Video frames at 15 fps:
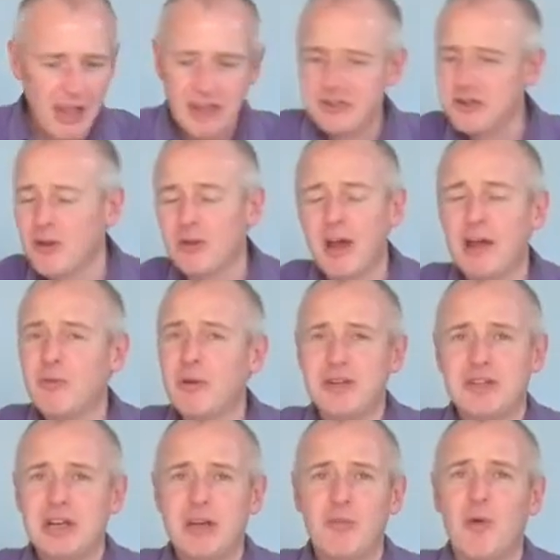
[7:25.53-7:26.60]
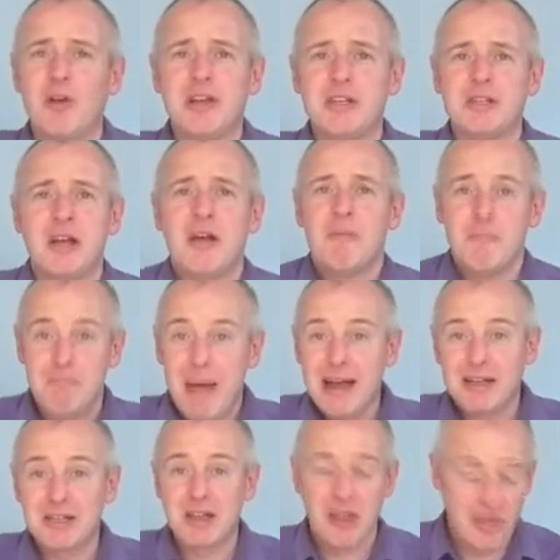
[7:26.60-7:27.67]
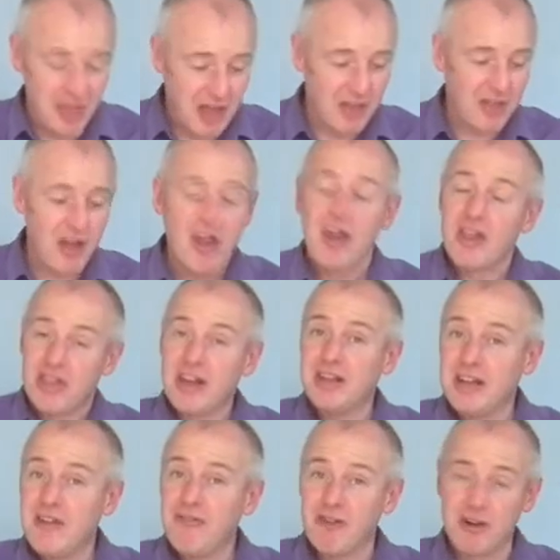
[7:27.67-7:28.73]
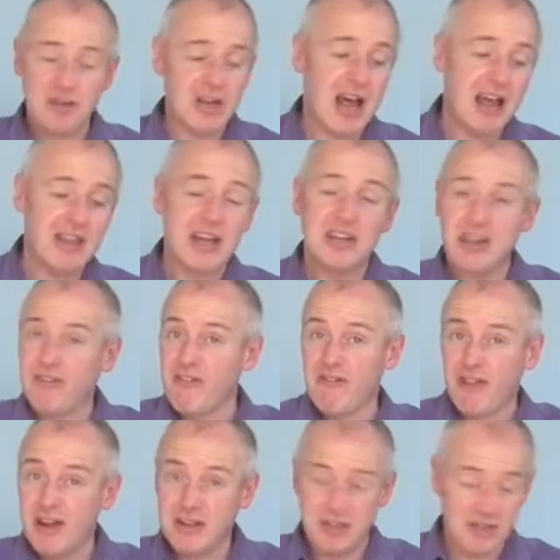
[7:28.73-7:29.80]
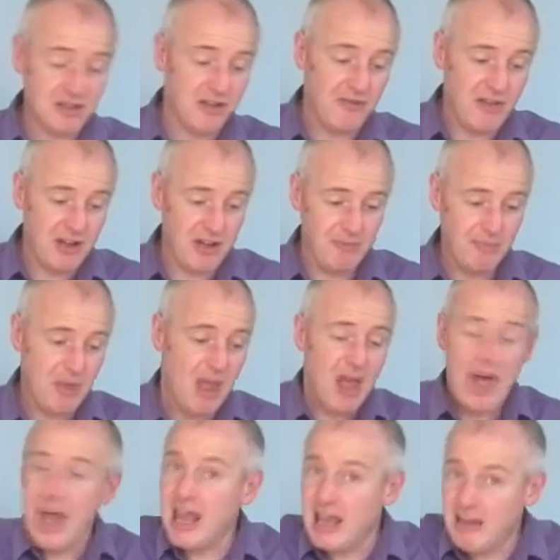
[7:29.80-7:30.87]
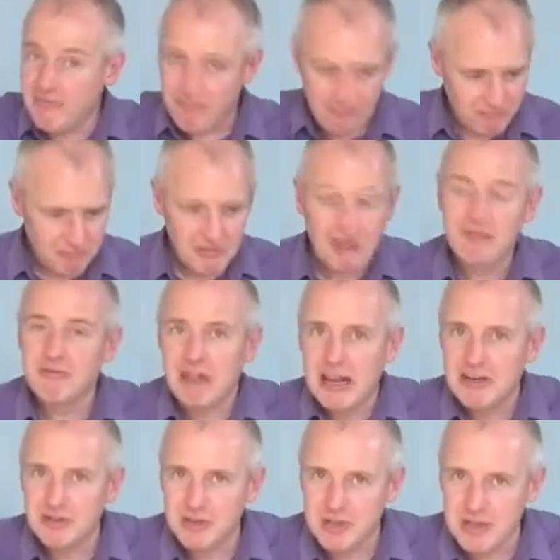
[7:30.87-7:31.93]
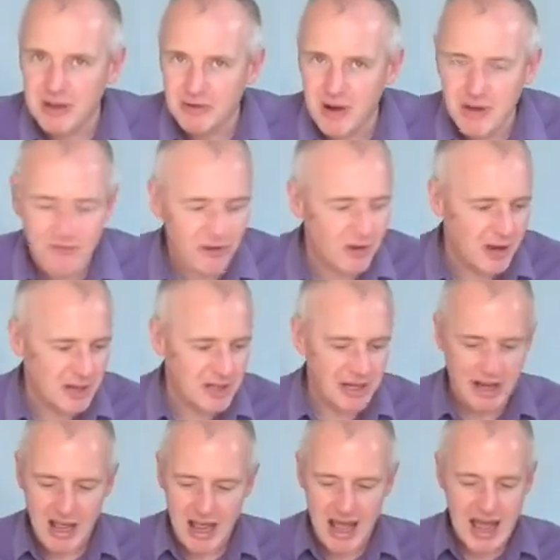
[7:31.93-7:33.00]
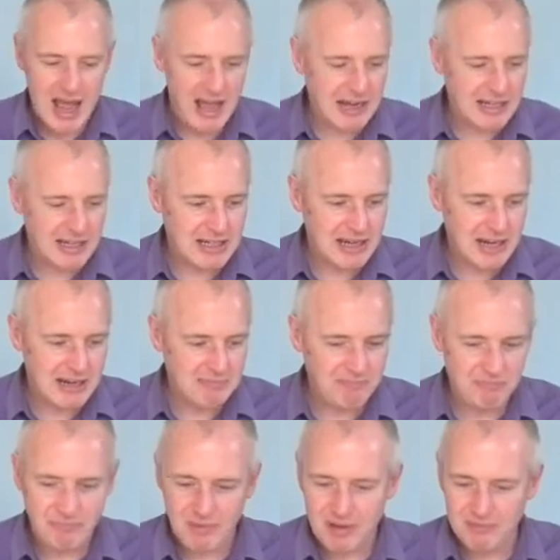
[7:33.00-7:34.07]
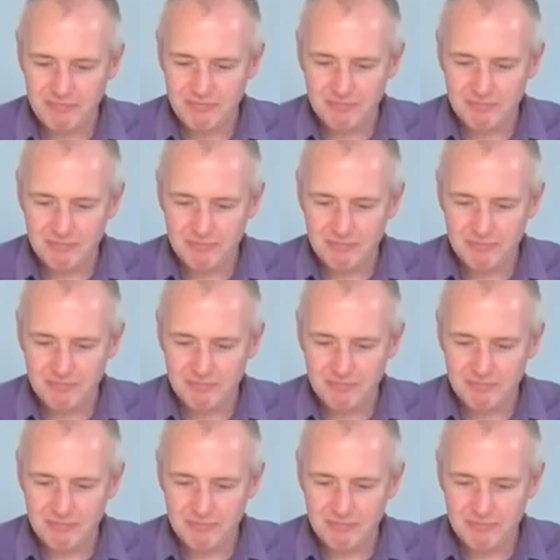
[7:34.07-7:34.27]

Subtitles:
it's not like which one is better than the other. They're different, and they're different faces of a interesting grape variety. And I mean